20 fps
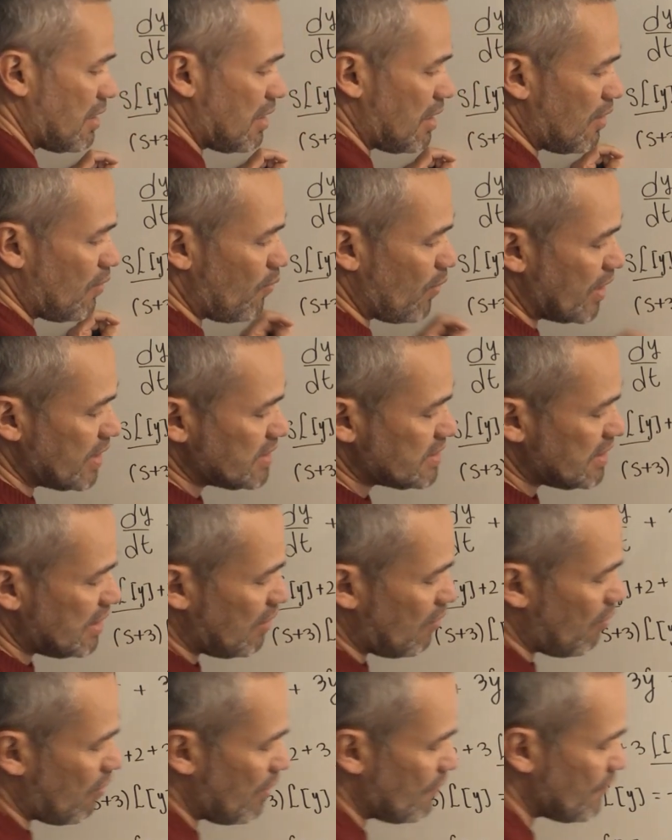And what is the
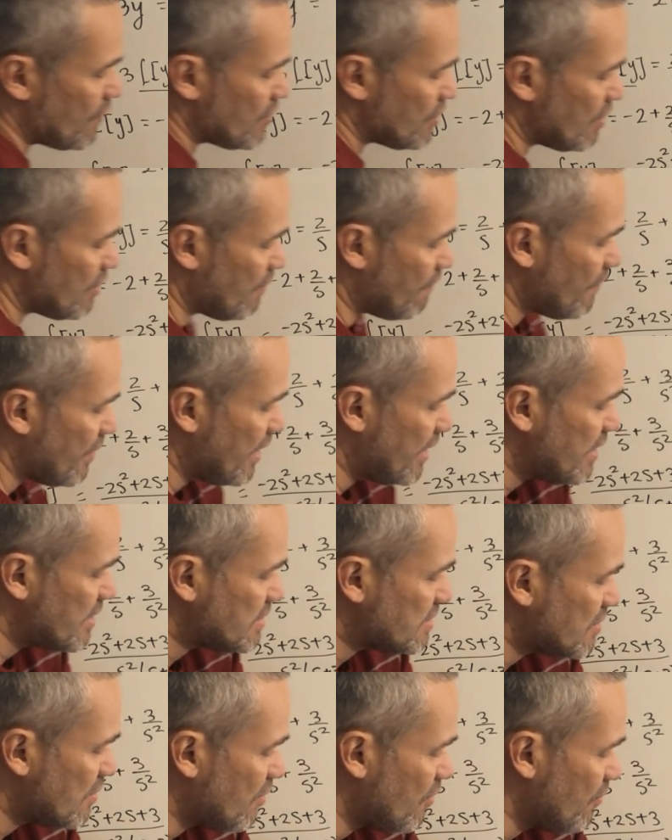coefficient of
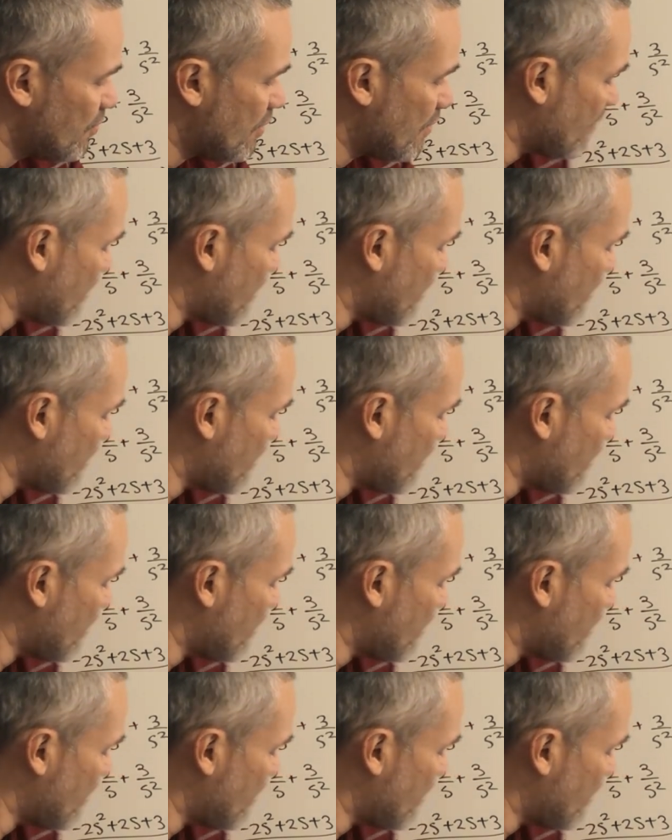s on the